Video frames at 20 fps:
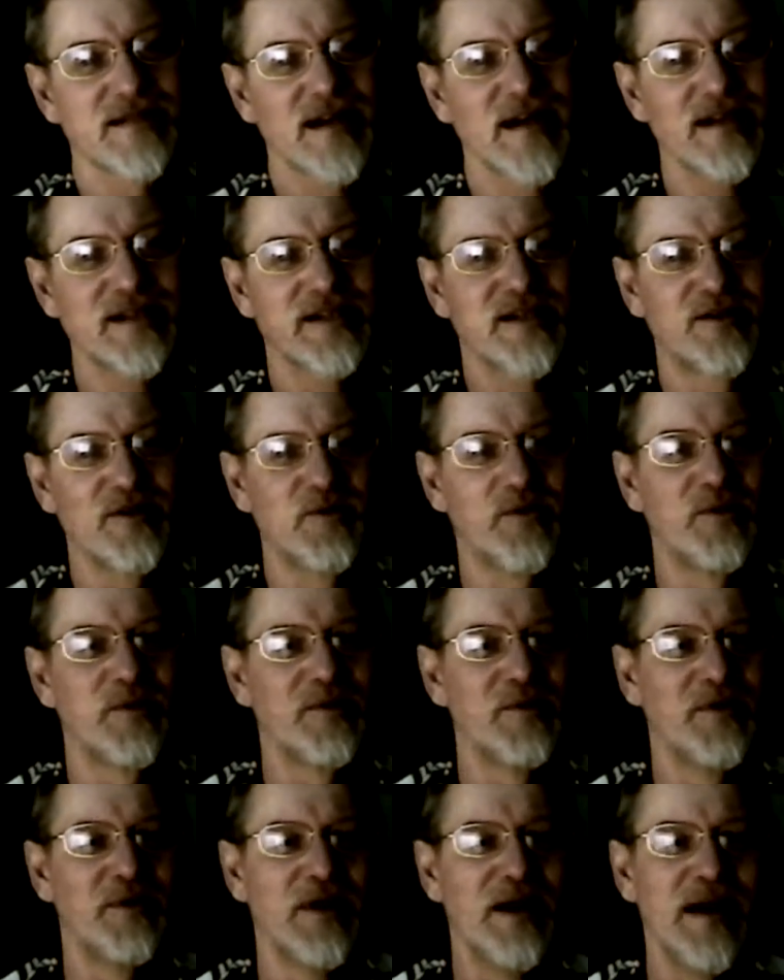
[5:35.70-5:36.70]
Such
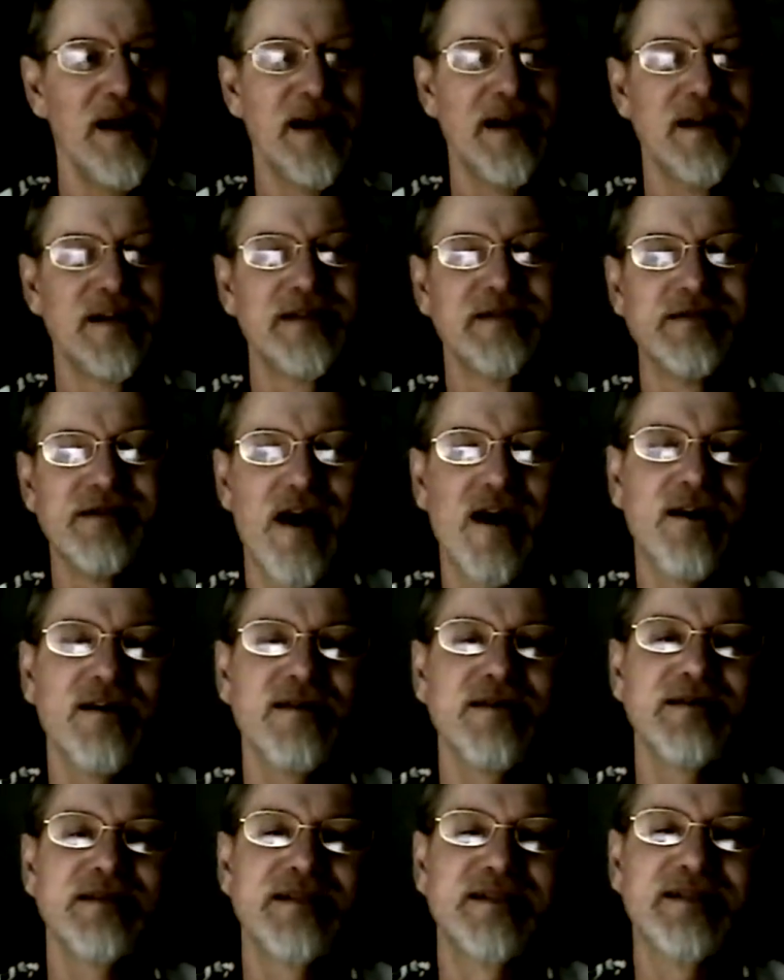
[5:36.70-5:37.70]

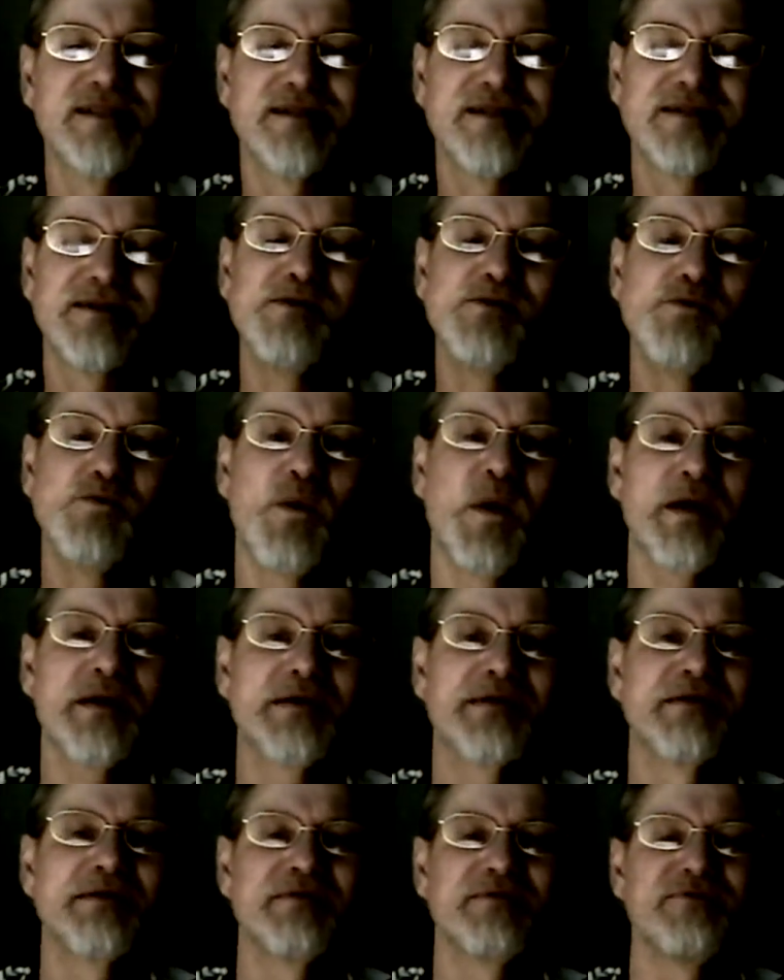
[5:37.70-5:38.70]
knowledge is too
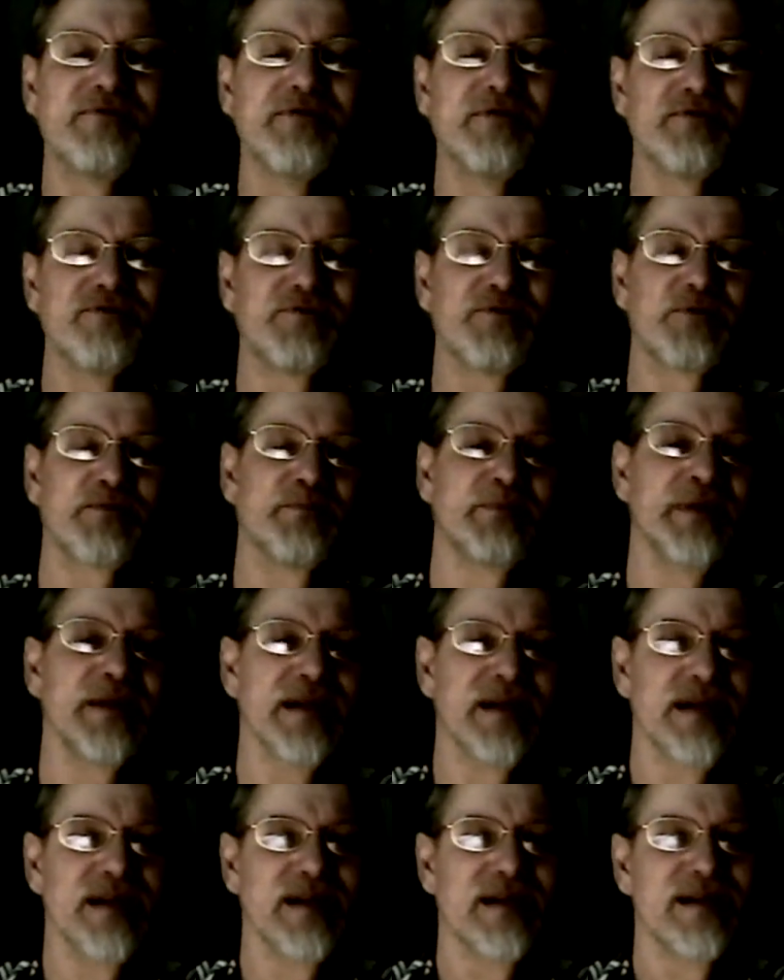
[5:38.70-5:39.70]
wonderful for me.